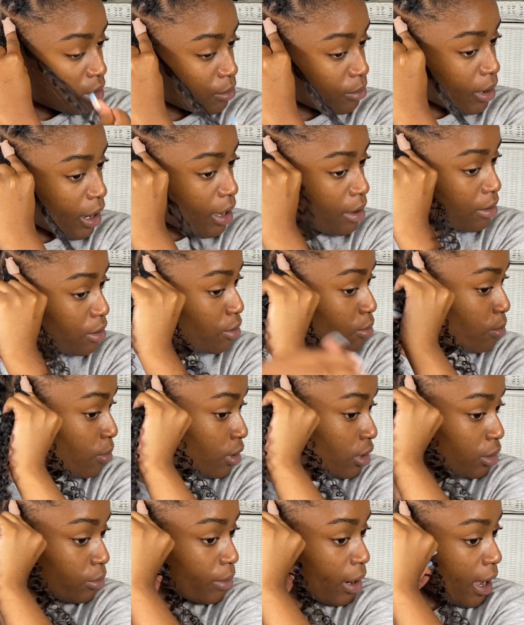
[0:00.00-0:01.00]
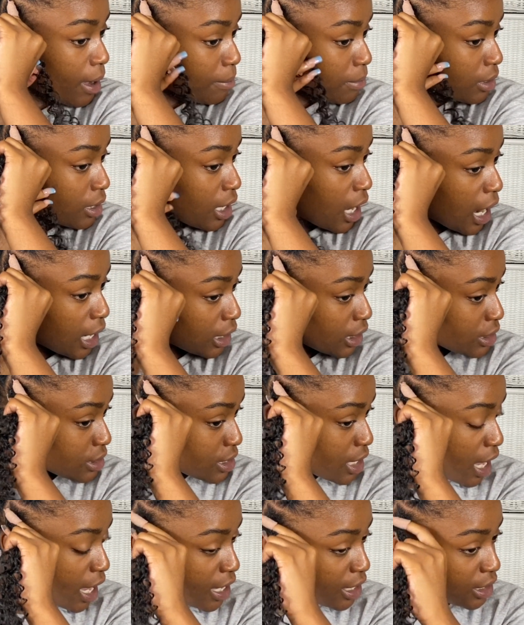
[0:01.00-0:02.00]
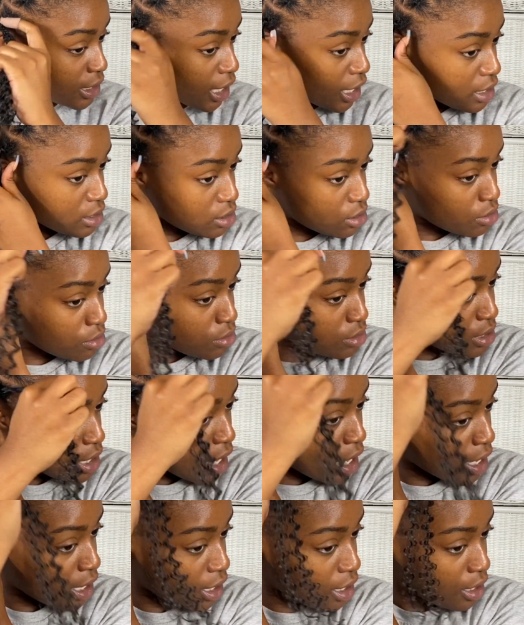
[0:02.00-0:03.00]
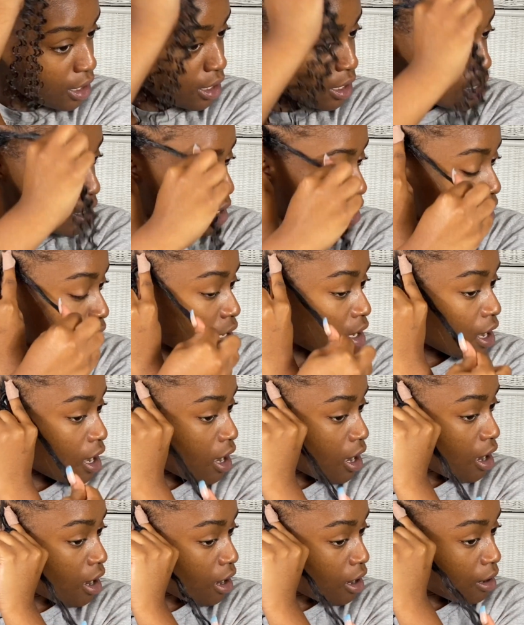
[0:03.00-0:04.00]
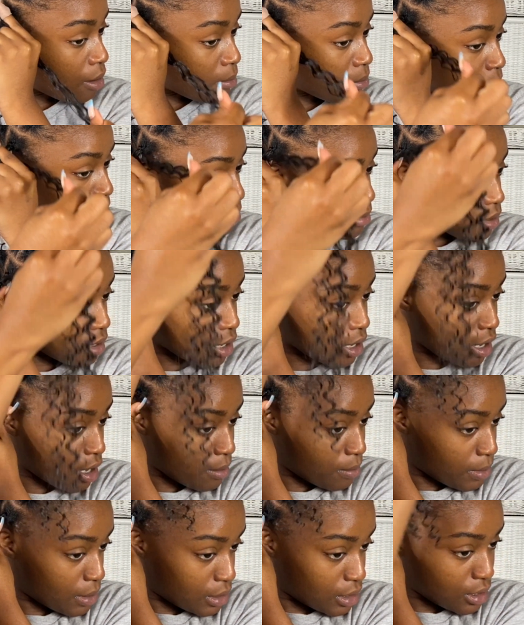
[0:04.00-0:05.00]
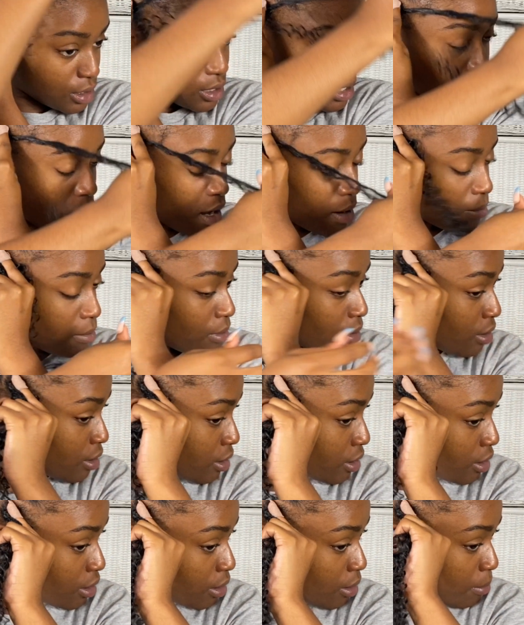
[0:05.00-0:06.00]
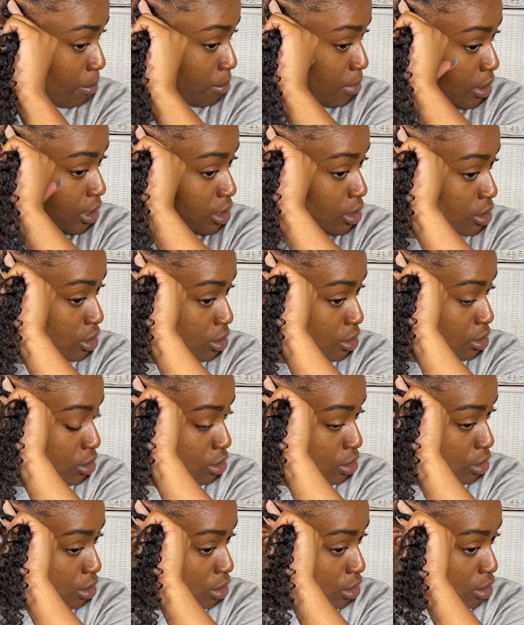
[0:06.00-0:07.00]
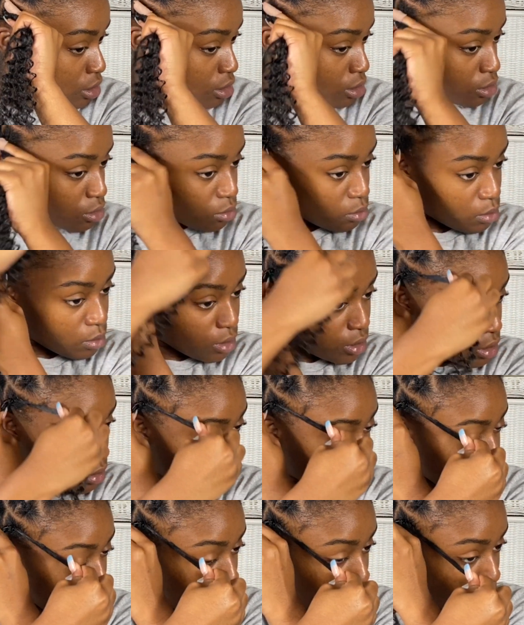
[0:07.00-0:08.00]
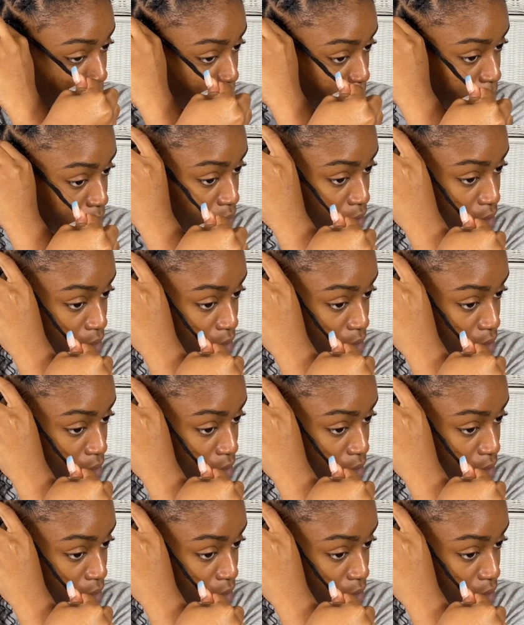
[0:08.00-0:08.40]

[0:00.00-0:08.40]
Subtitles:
to wrap, you want to wrap kind of tight, not too tight up at the top, but you want to wrap